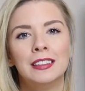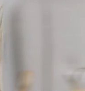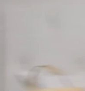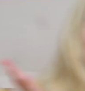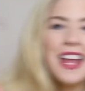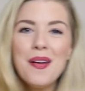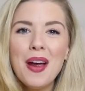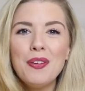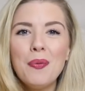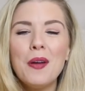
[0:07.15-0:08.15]
Hello
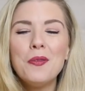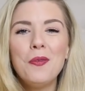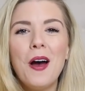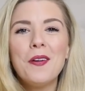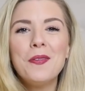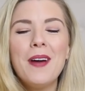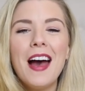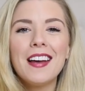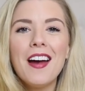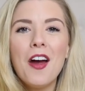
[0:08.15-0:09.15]
everyone, welcome
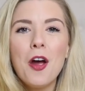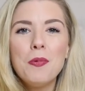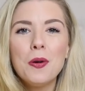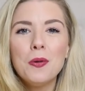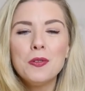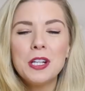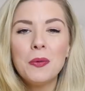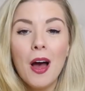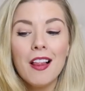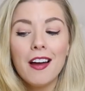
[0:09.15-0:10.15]
back. I hope you're all doing
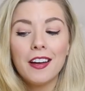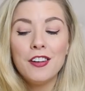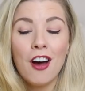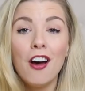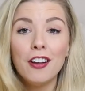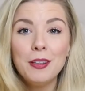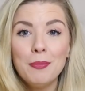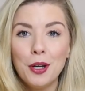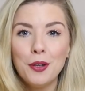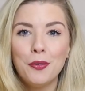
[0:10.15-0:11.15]
well. I can hardly
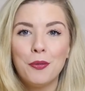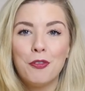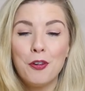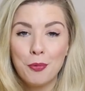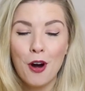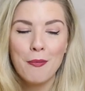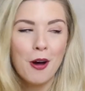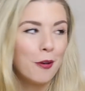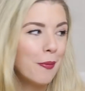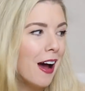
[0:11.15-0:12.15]
move for
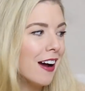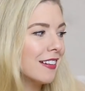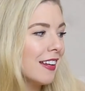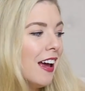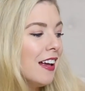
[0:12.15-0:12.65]
Primark bags.